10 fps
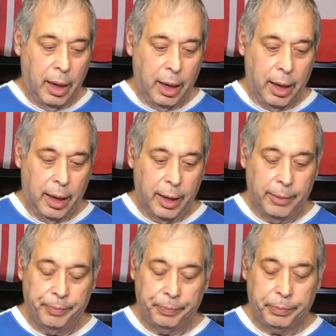Uh,
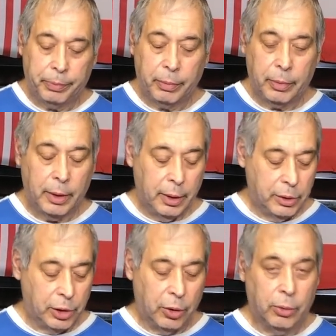
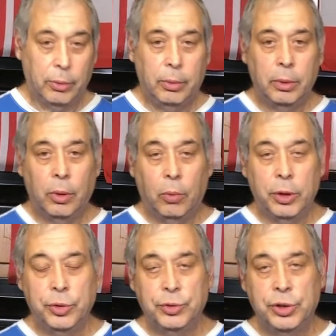so
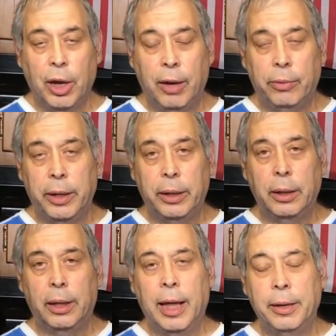what you start with,
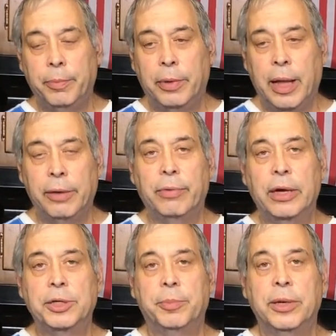a lot of a lot of
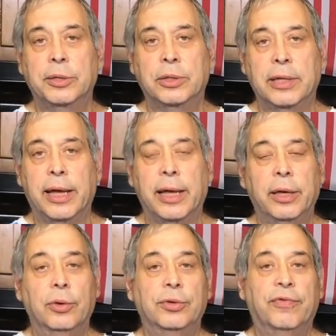recipes say
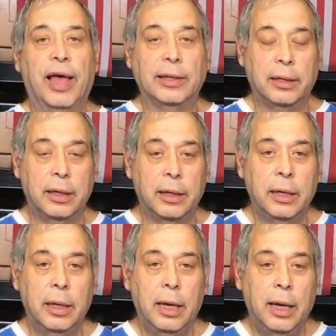use vodka,
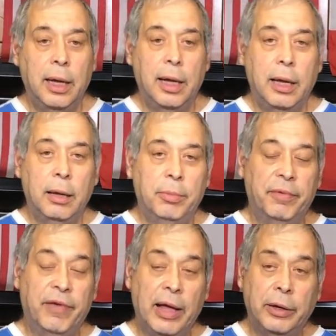but
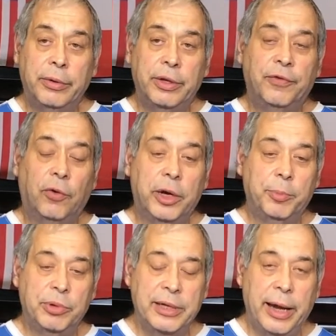vodka is
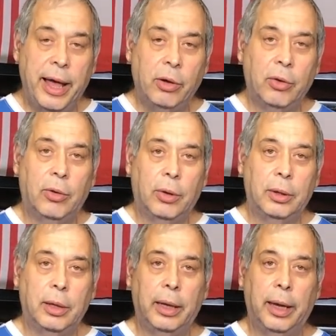40% alcohol.
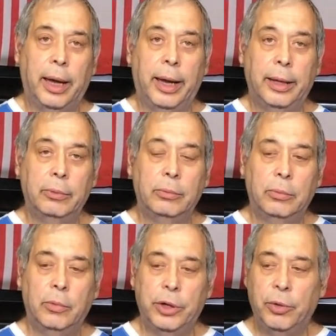And
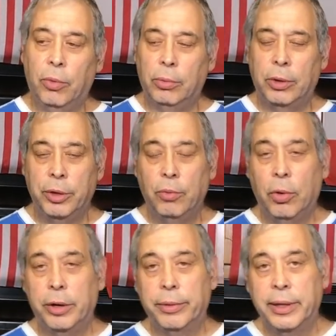when you when you
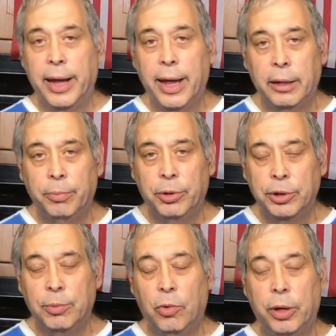water it down and put
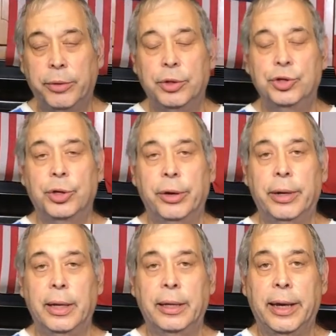some water and sugar
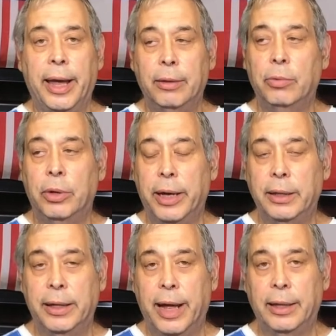in at the end, we'll get
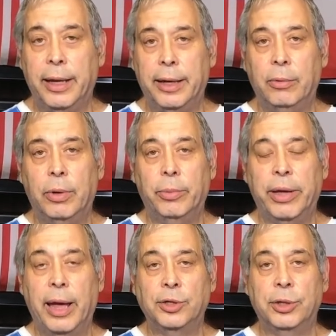to that later when we
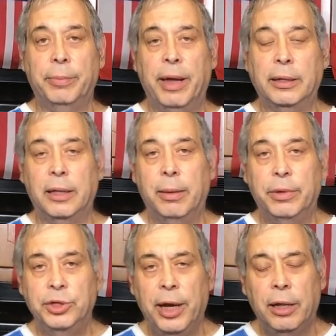actually make the
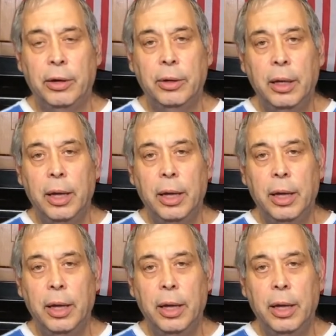limoncello.